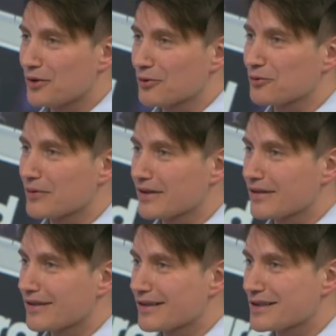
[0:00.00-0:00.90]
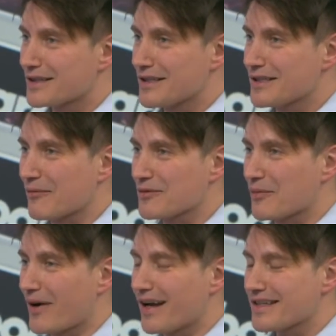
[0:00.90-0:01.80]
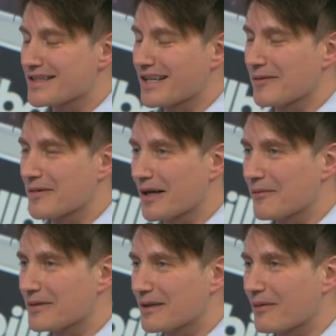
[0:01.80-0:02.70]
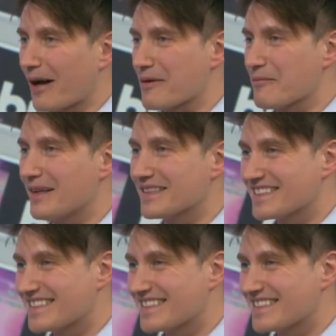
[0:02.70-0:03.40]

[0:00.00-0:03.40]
You will see some surprises coming up in the upcoming months.